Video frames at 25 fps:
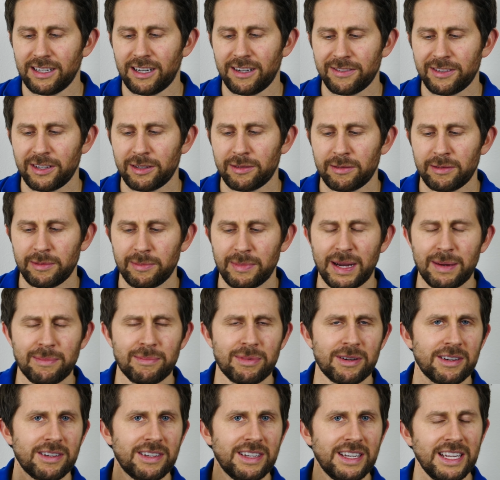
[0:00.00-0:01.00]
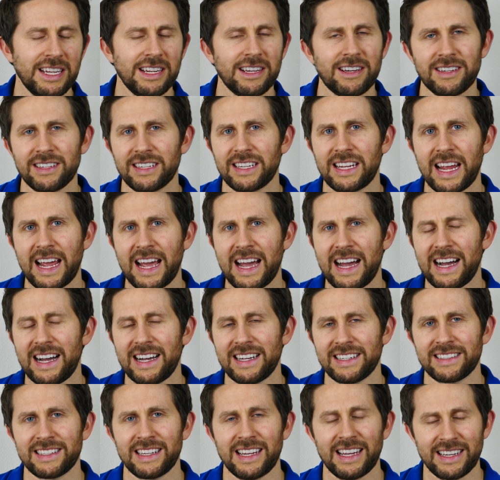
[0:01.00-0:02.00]
Now if you remember, neon
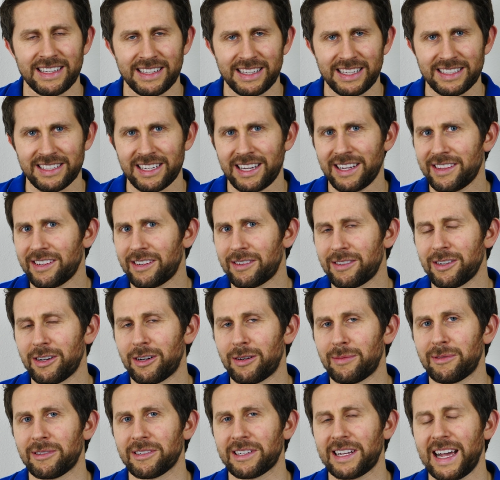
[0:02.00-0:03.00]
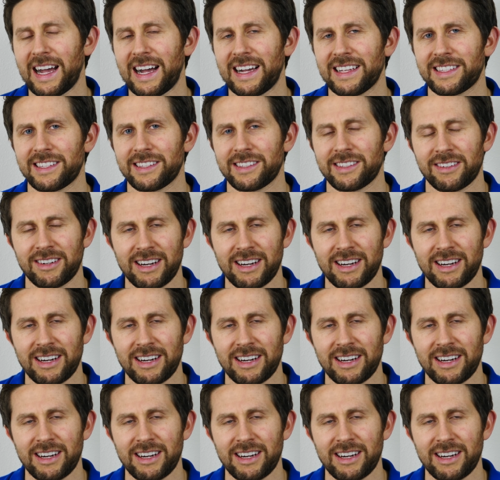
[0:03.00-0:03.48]
gas and these other noble gases